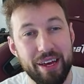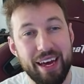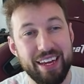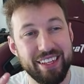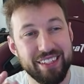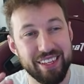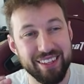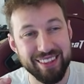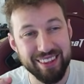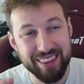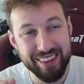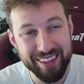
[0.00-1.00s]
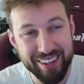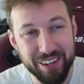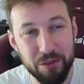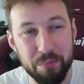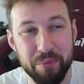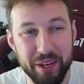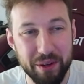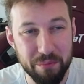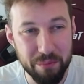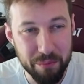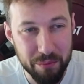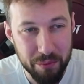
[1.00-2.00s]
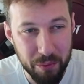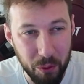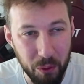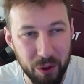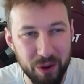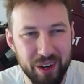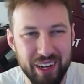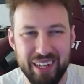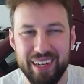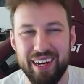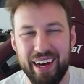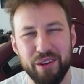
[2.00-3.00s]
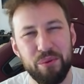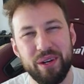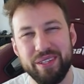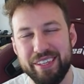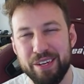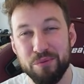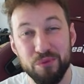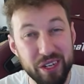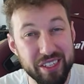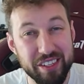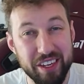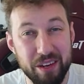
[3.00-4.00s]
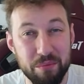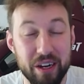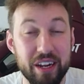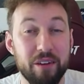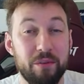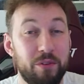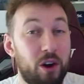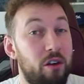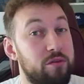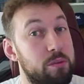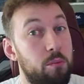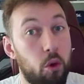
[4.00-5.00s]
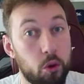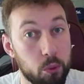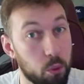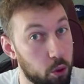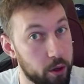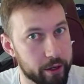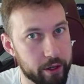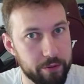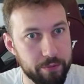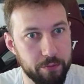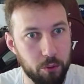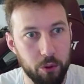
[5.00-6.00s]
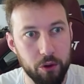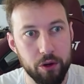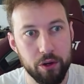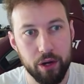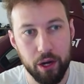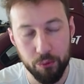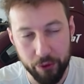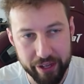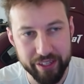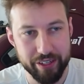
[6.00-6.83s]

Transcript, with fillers: and it's a little bit more I don't want to say risky, but it involves more work for a reason.